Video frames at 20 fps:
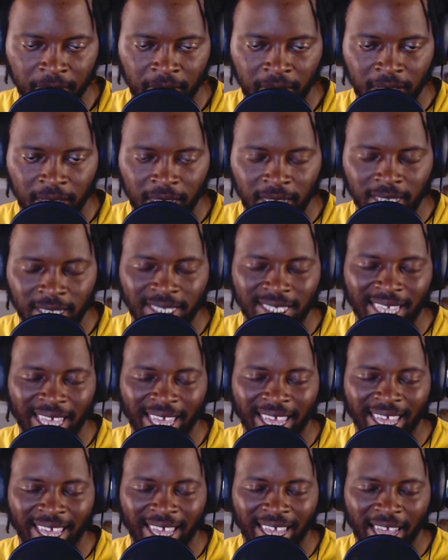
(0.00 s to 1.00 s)
He
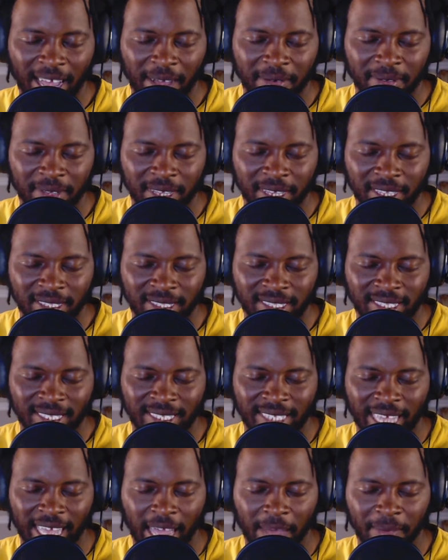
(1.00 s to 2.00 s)
said, I'm
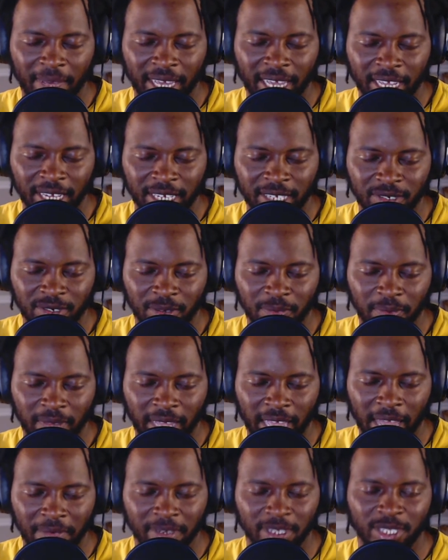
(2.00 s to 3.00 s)
an industry plant,
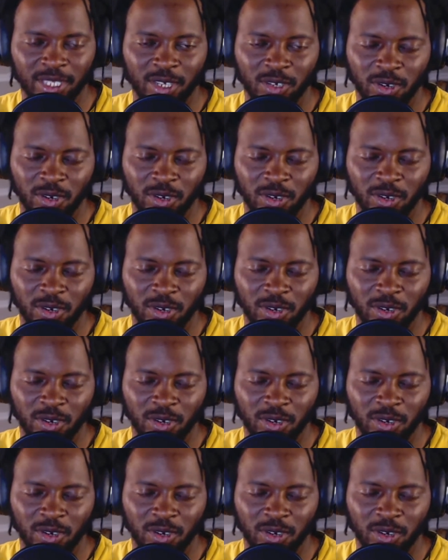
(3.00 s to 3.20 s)
I'm the total